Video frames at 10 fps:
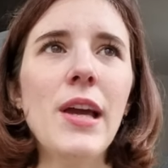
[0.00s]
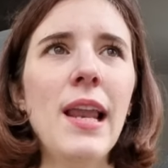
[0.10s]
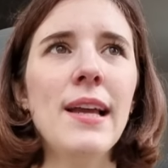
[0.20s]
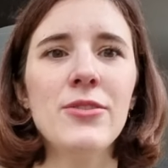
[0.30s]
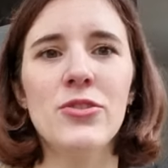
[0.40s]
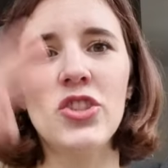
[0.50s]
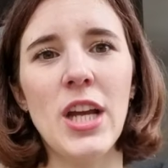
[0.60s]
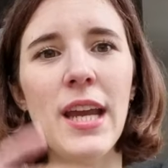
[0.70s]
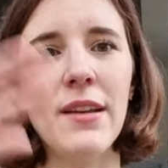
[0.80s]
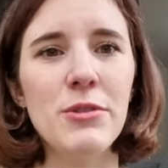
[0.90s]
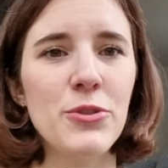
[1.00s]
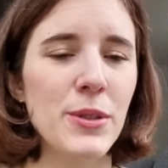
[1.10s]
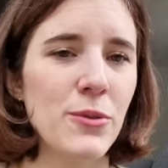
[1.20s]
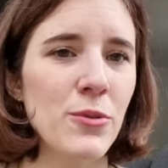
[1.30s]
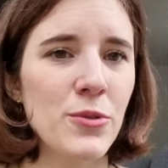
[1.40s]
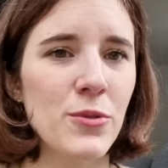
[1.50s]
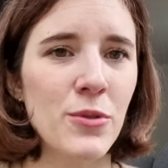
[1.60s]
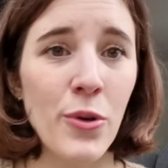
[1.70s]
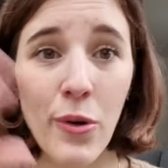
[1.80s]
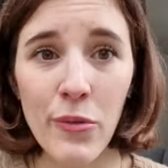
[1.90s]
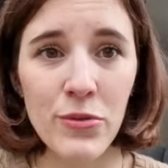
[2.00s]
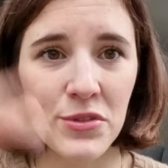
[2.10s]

I like the chain, which was also colorful,